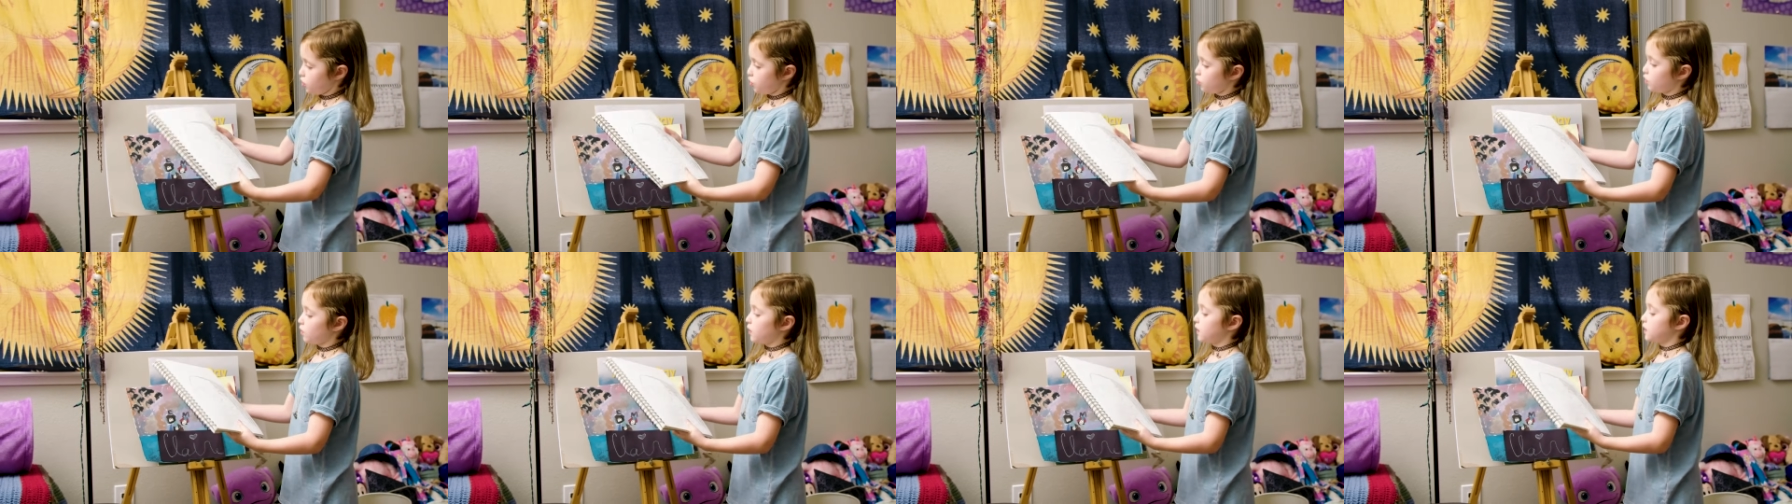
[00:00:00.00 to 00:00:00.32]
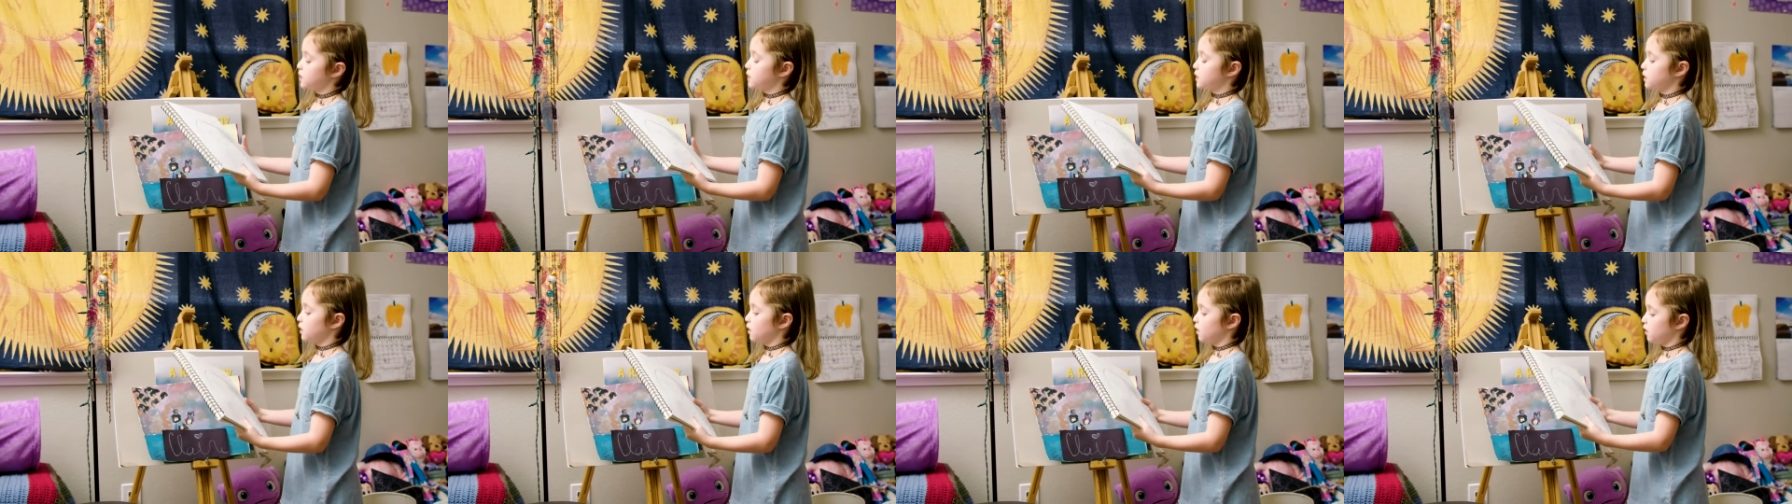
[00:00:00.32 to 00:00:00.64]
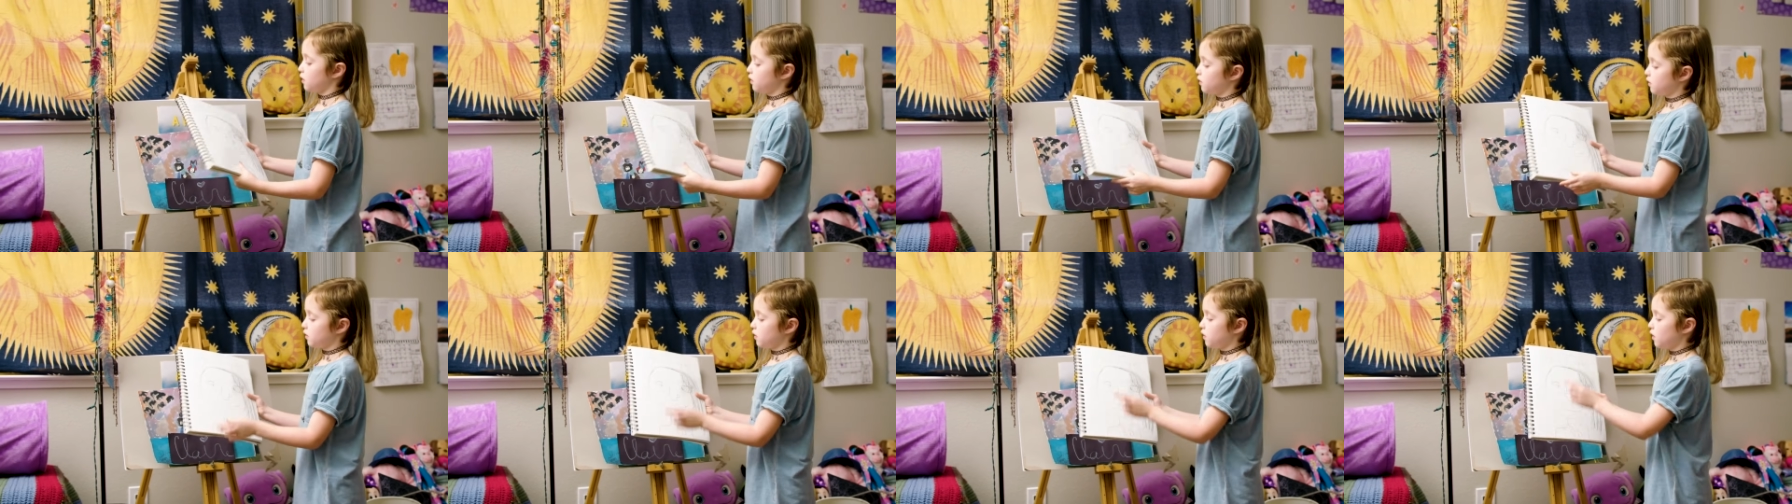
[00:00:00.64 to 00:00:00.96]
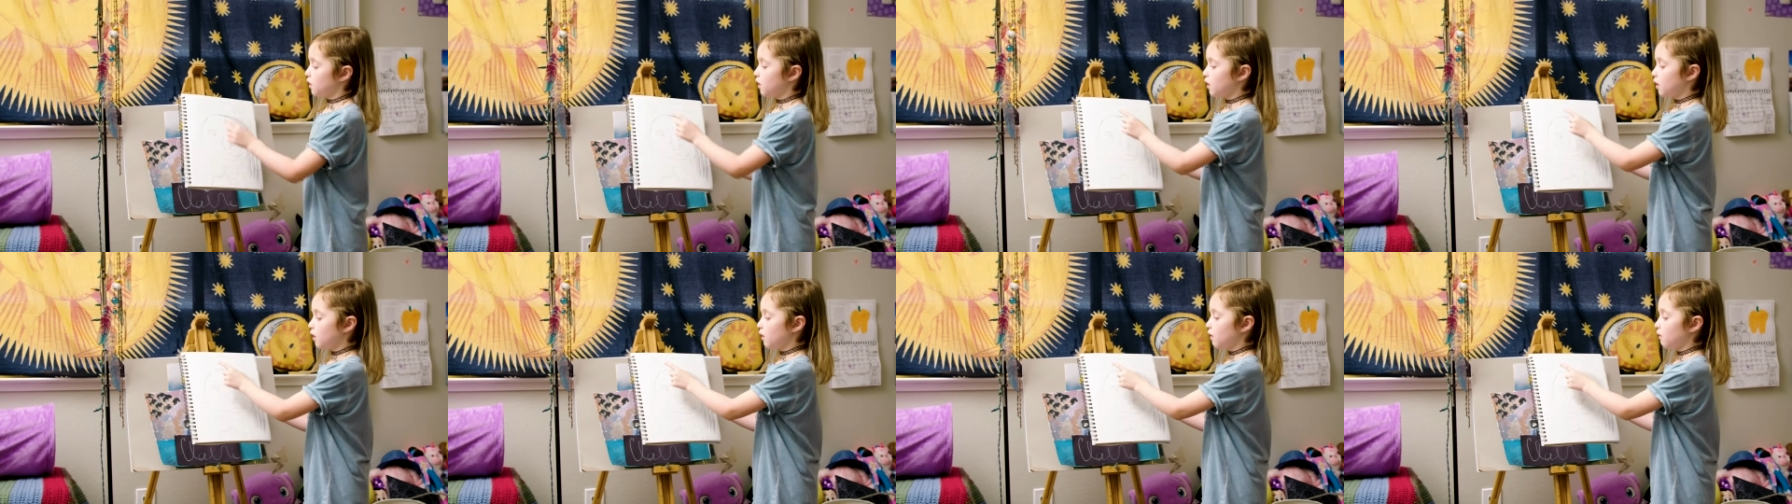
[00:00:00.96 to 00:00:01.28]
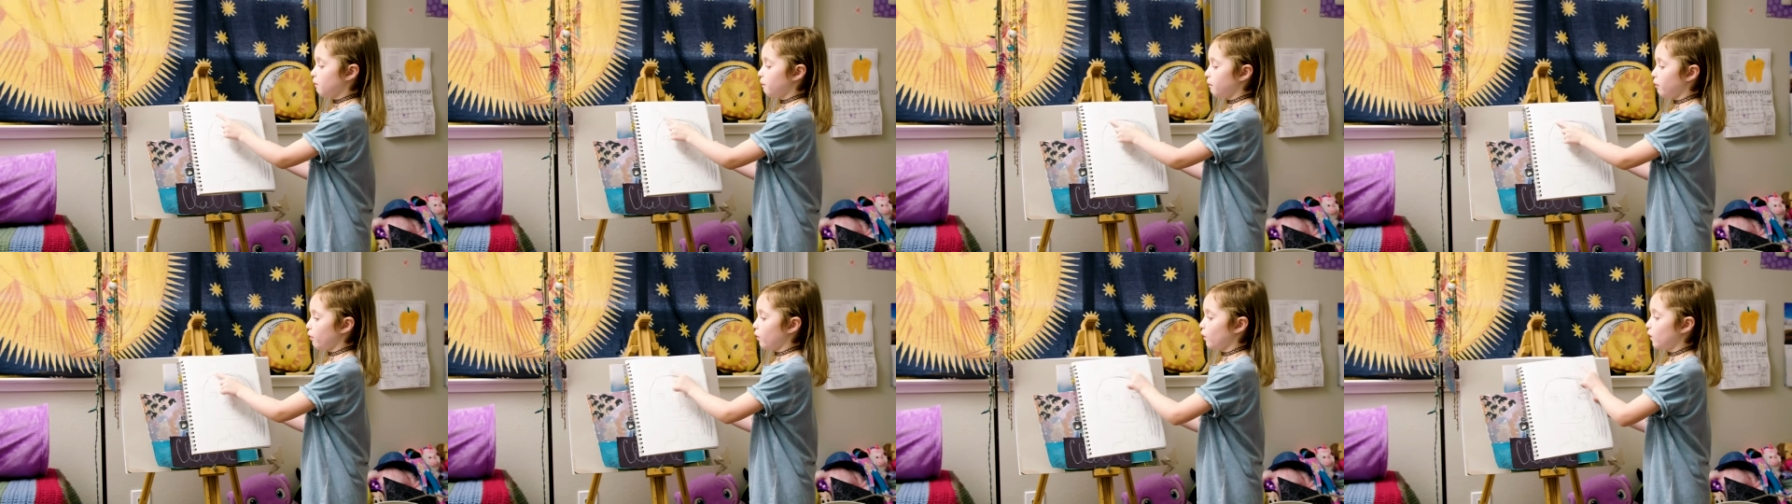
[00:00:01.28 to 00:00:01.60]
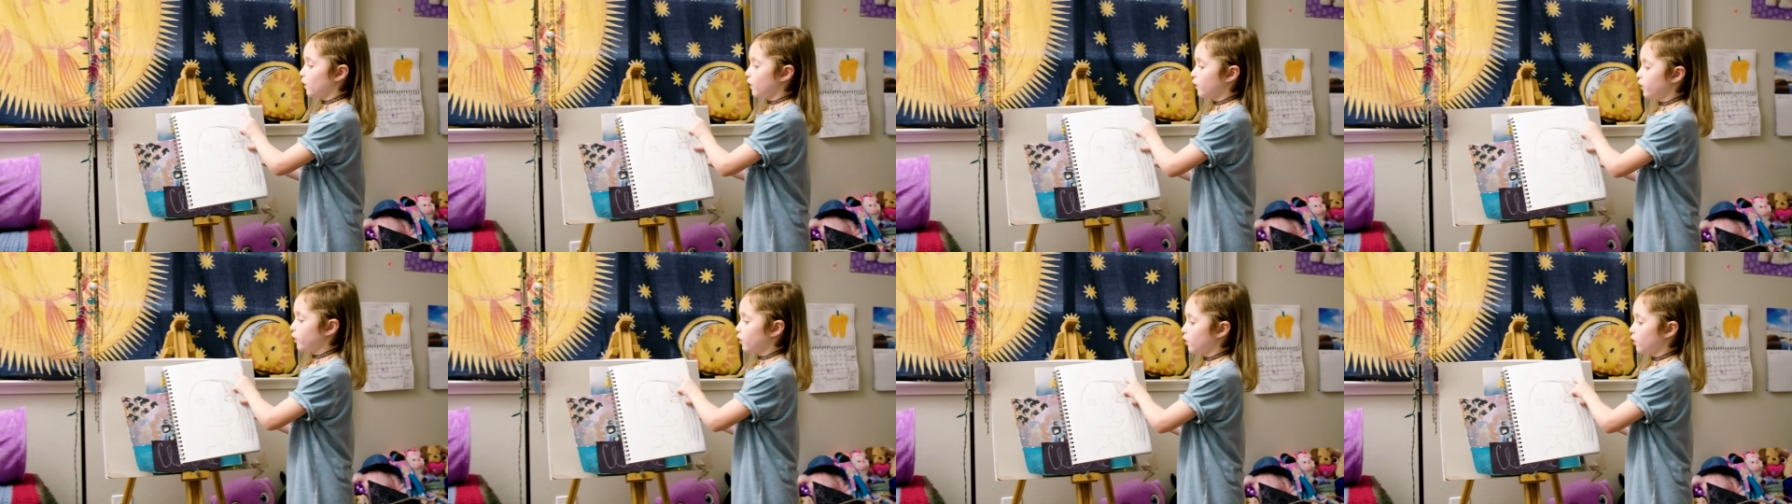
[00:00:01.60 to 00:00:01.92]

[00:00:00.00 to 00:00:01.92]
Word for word: So I said boy,